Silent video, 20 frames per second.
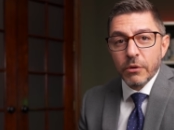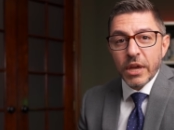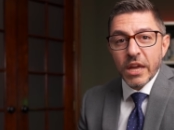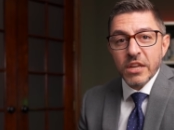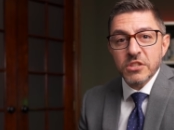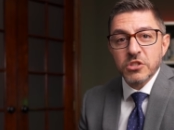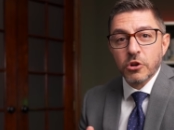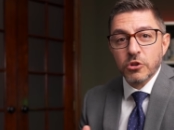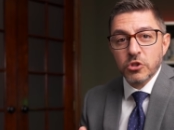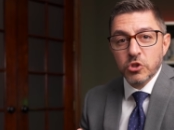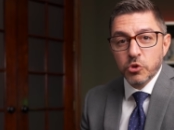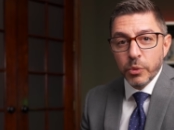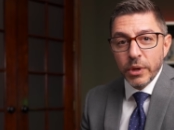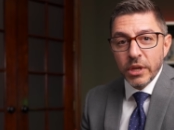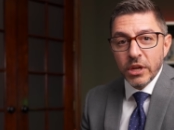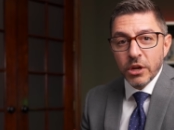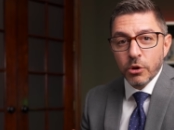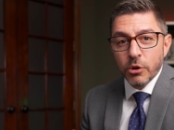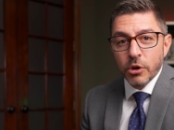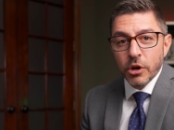he has
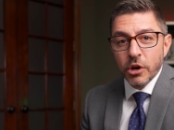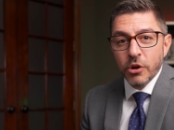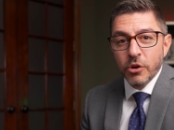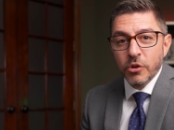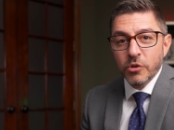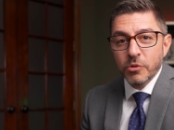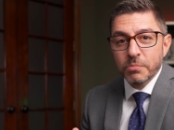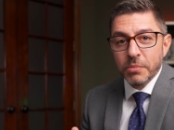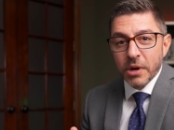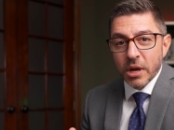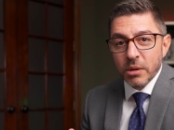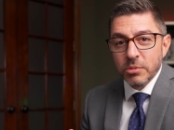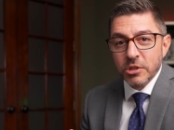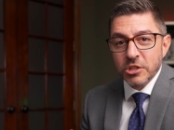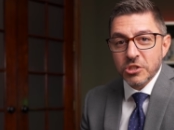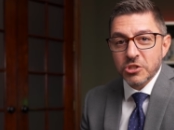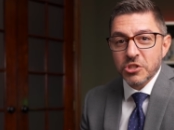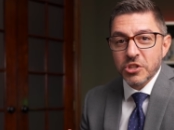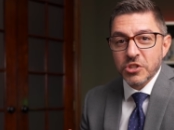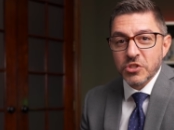Arduino code
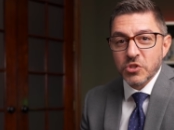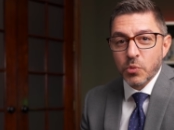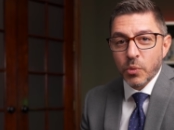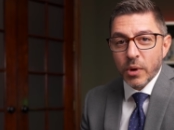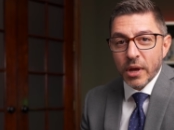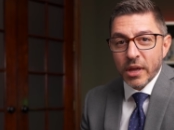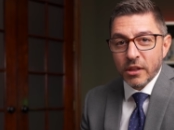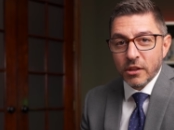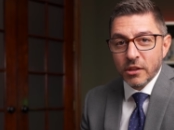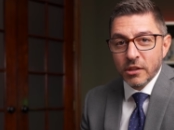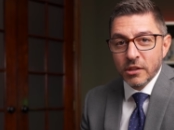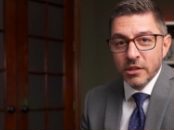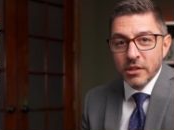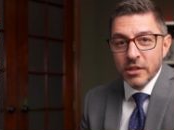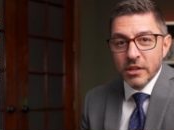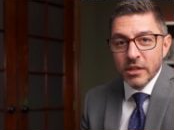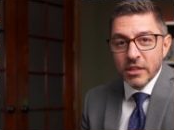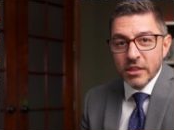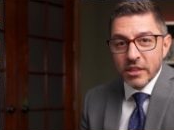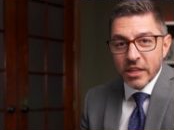published as well
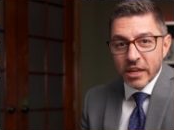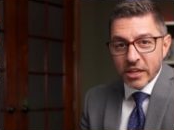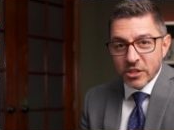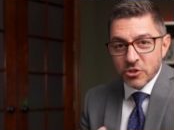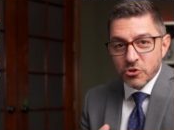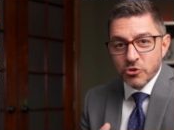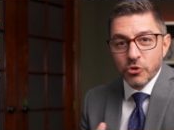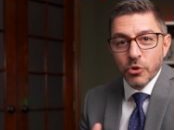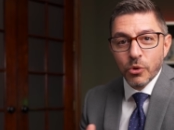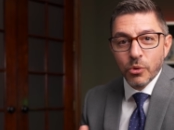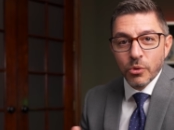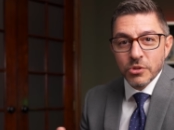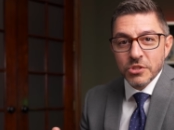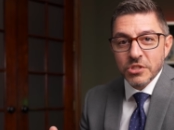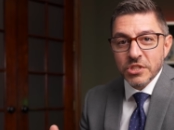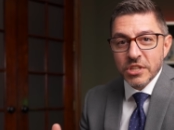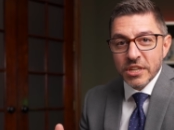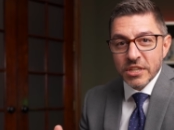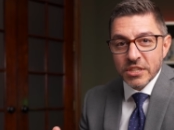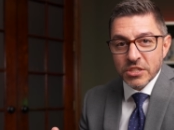that controls
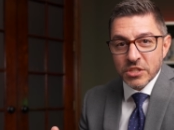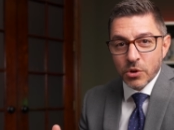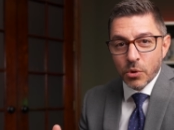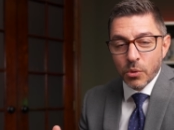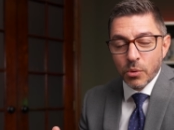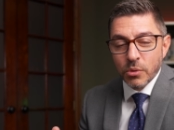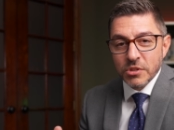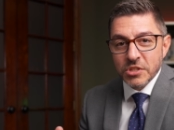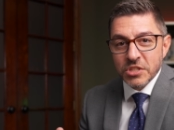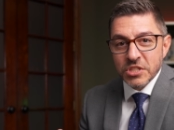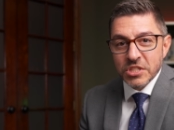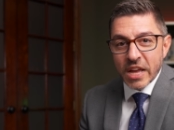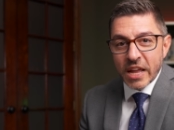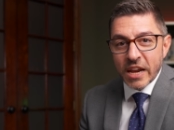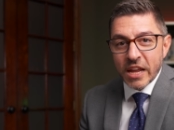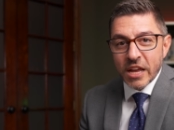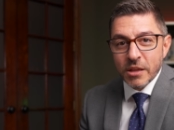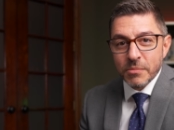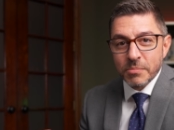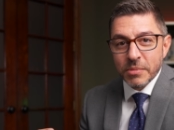this whole
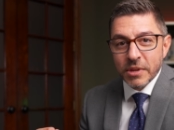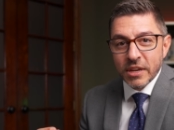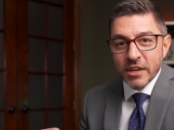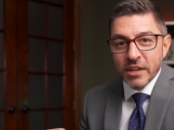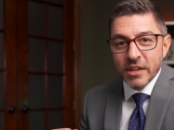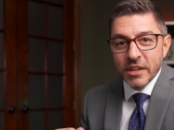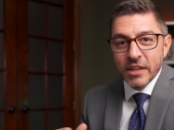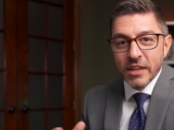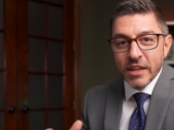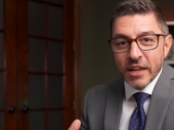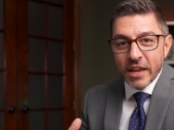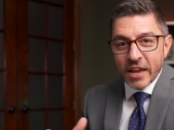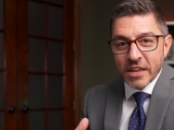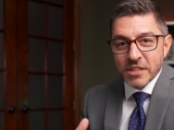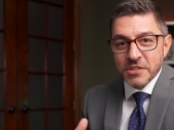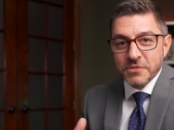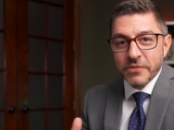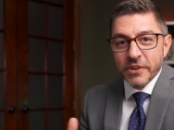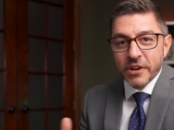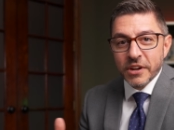setup and
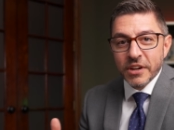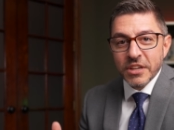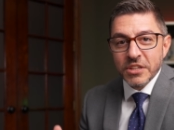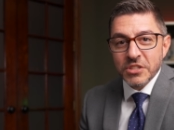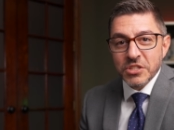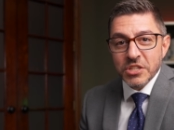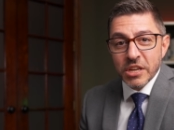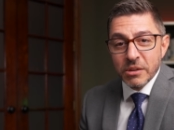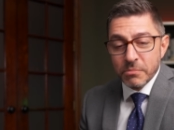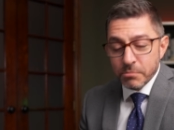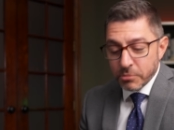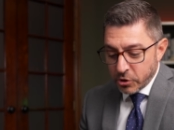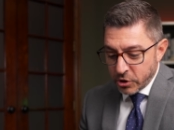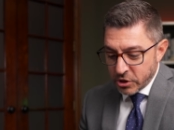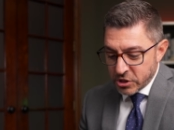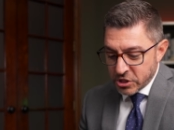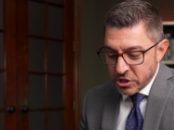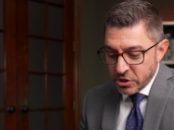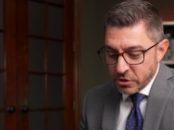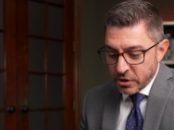has various
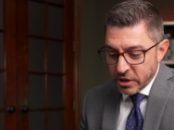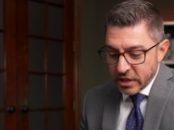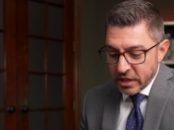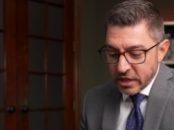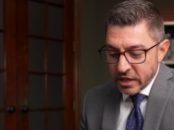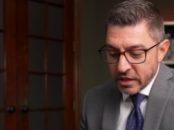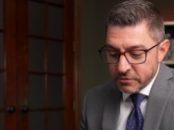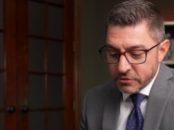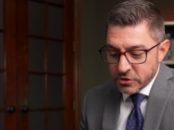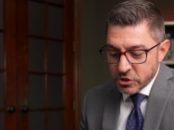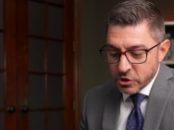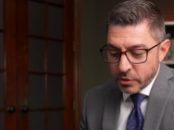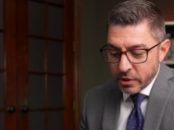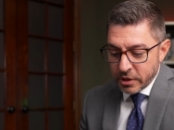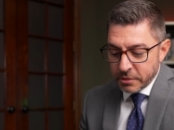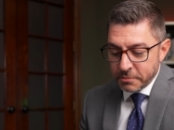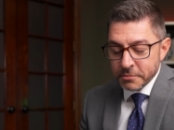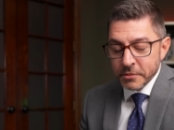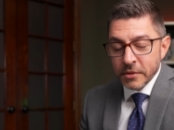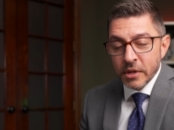inputs you can give to
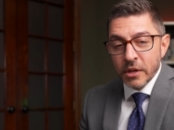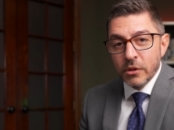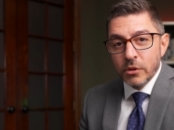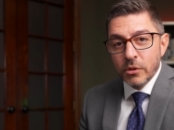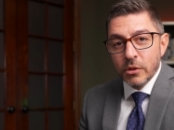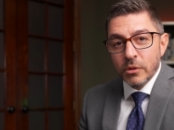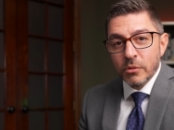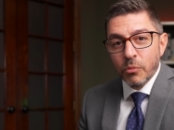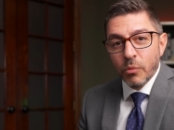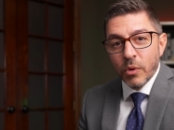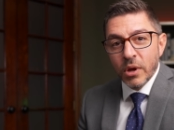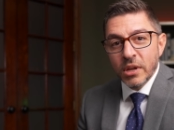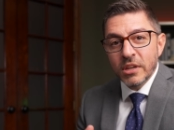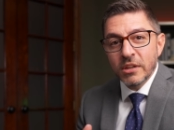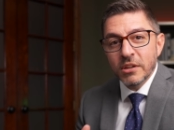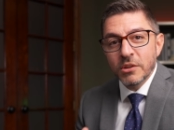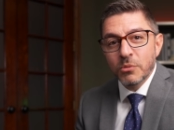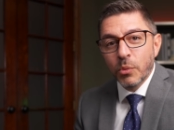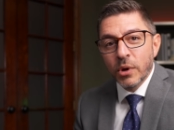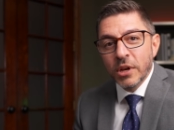it.
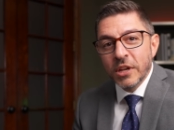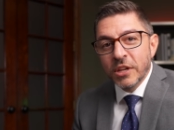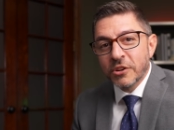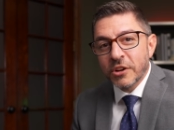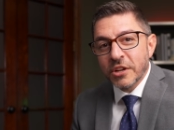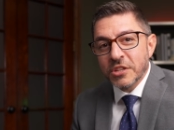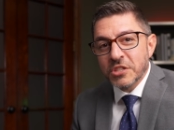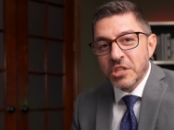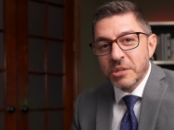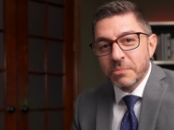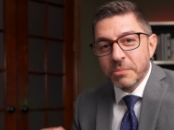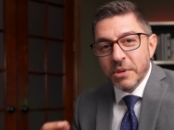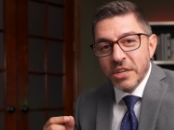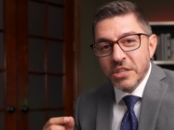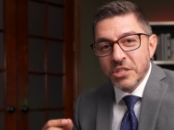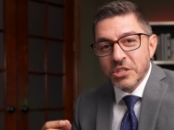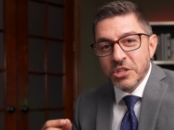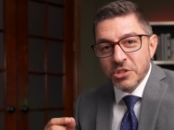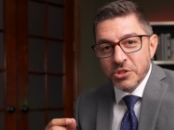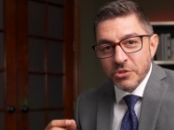One, one interesting
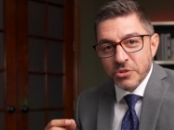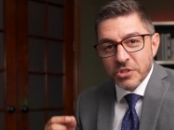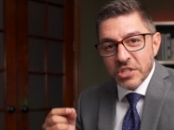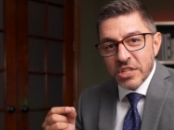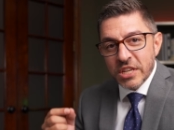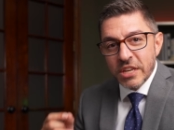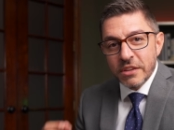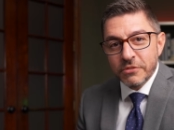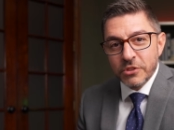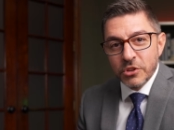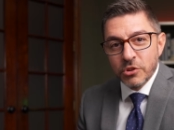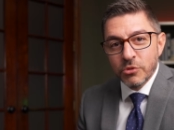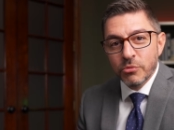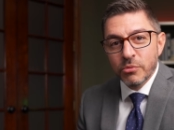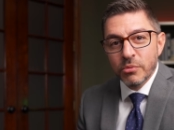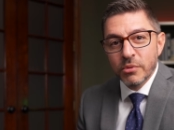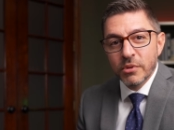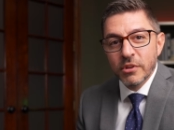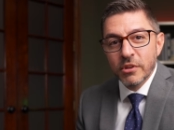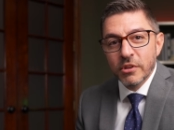piece that you'll see if
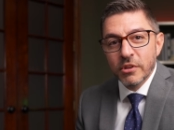you